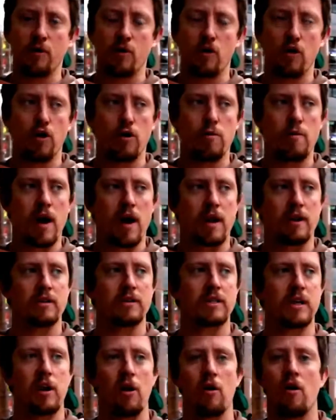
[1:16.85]
room and you
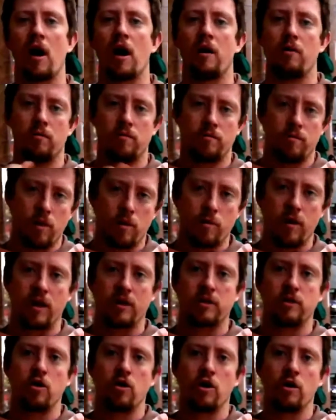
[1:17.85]
say, all right, what are we
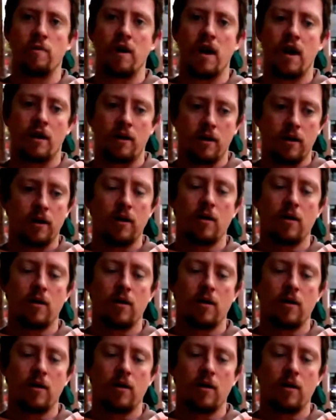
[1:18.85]
going to talk about?